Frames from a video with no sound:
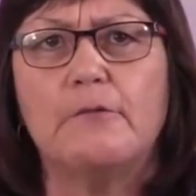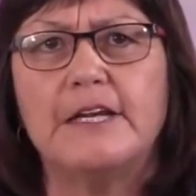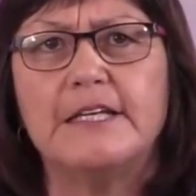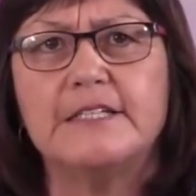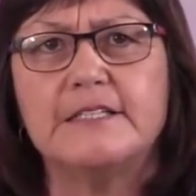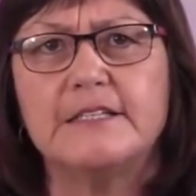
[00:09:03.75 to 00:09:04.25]

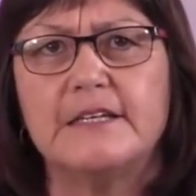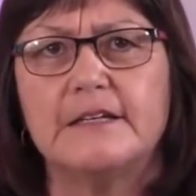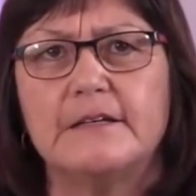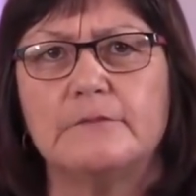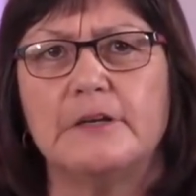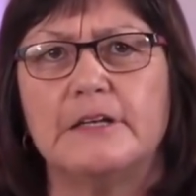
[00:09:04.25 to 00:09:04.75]
What is
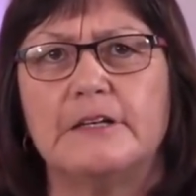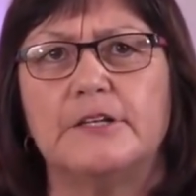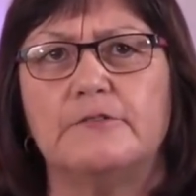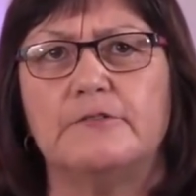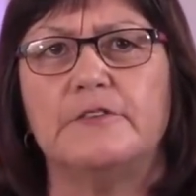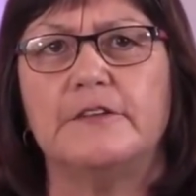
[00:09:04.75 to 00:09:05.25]
the, what
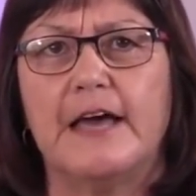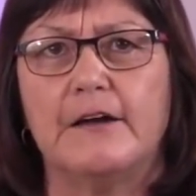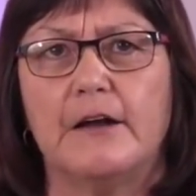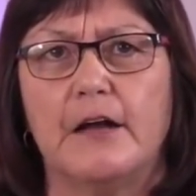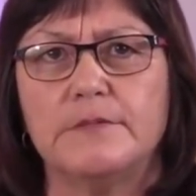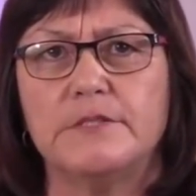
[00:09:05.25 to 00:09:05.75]
do you feel
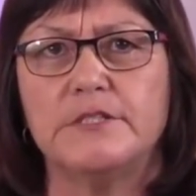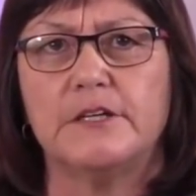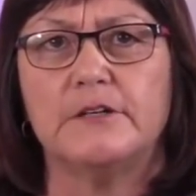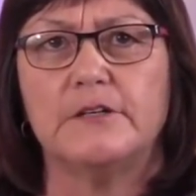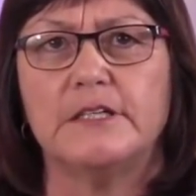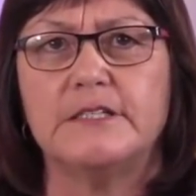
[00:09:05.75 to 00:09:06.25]
that
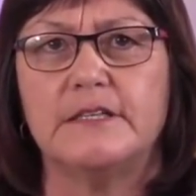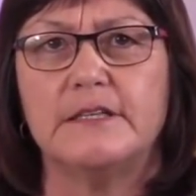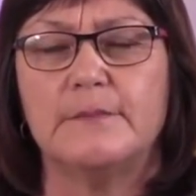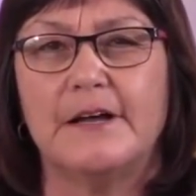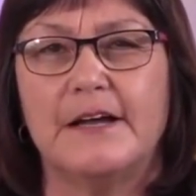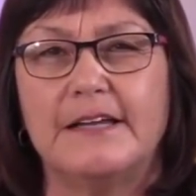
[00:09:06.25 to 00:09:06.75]
obstacle is
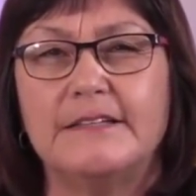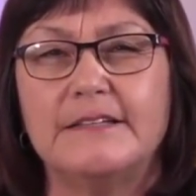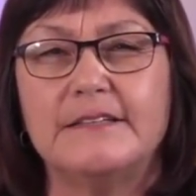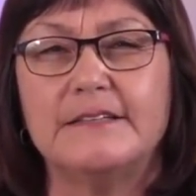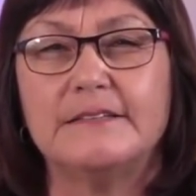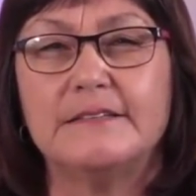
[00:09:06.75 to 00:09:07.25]
in the
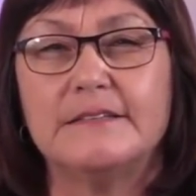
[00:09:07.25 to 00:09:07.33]
mind?